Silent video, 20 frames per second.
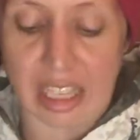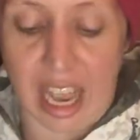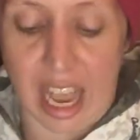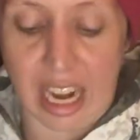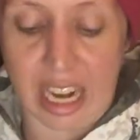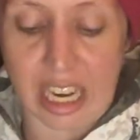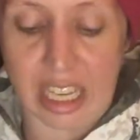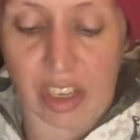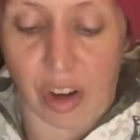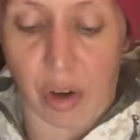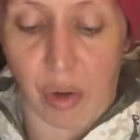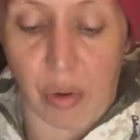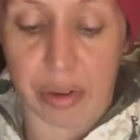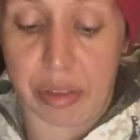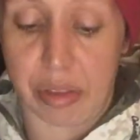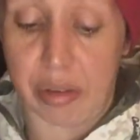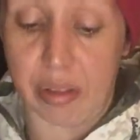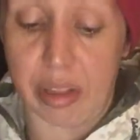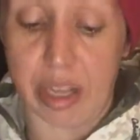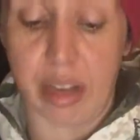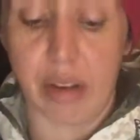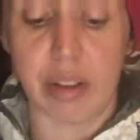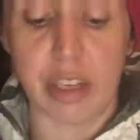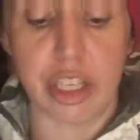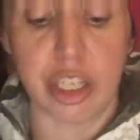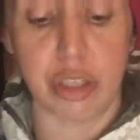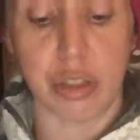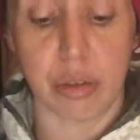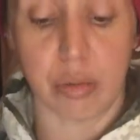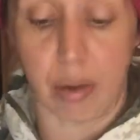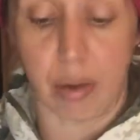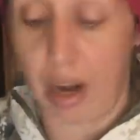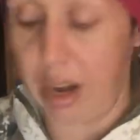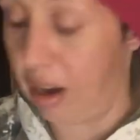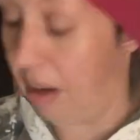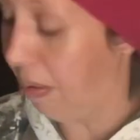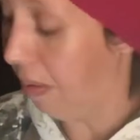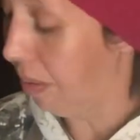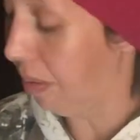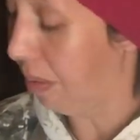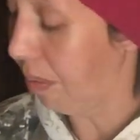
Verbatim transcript: daddies are going through legal issues right now.